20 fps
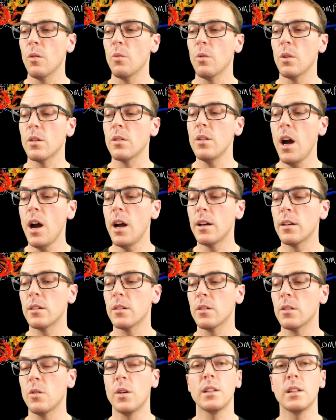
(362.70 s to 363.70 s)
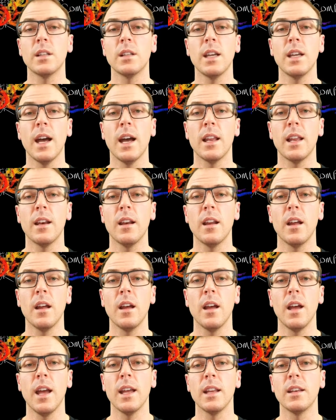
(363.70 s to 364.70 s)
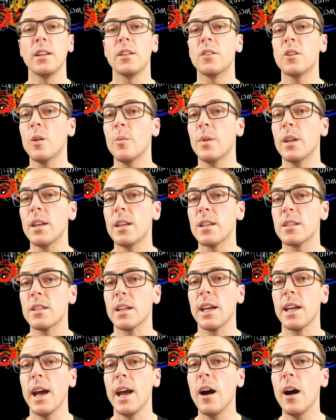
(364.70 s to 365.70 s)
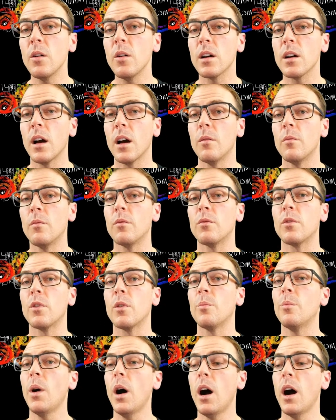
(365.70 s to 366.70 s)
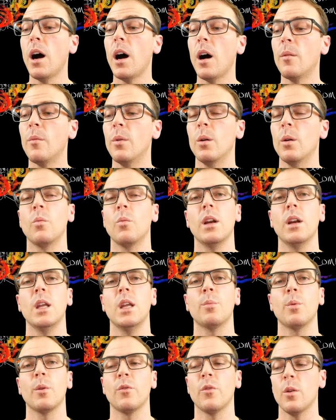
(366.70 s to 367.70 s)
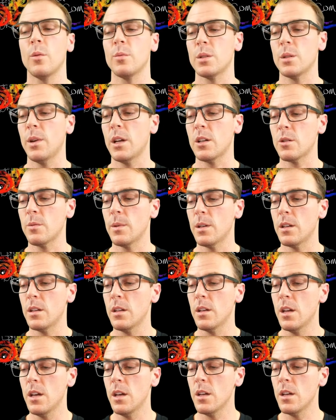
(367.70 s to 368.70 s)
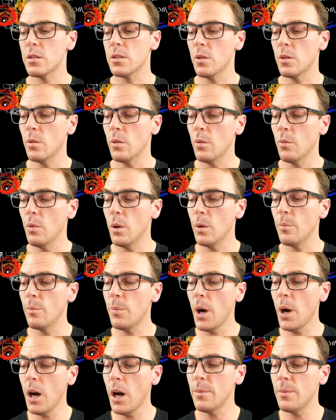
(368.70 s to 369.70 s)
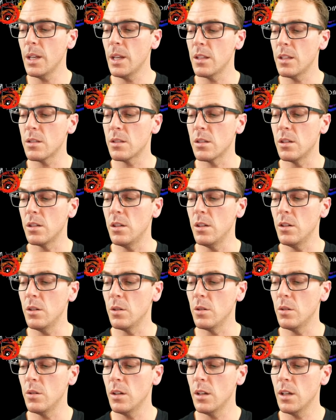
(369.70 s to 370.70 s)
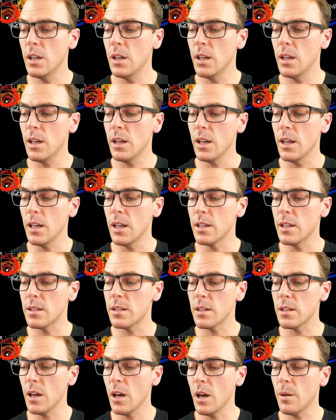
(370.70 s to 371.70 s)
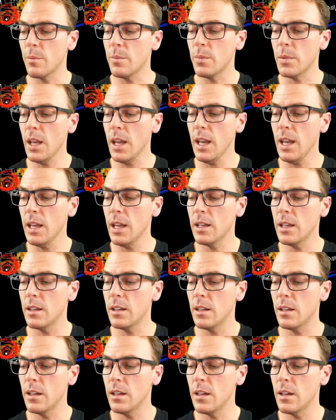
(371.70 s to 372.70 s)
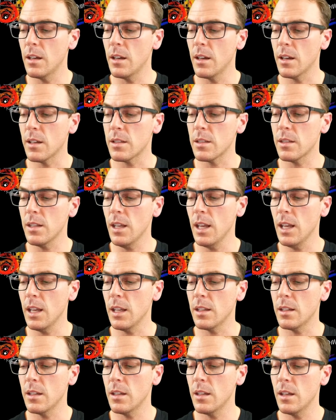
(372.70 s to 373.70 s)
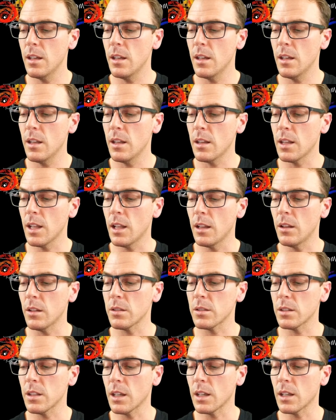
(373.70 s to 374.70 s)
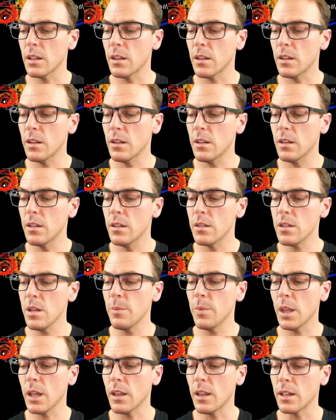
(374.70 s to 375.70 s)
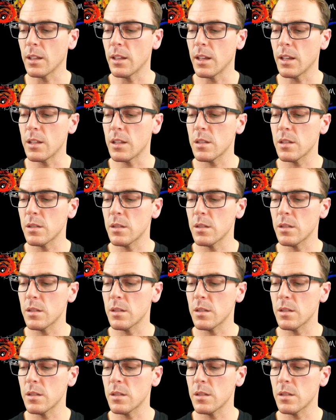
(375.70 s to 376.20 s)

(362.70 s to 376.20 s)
not going to get a deterministic outcome for Bob when he performs the measurement. So what Bob needs to do is obtain a state that looks like something like this,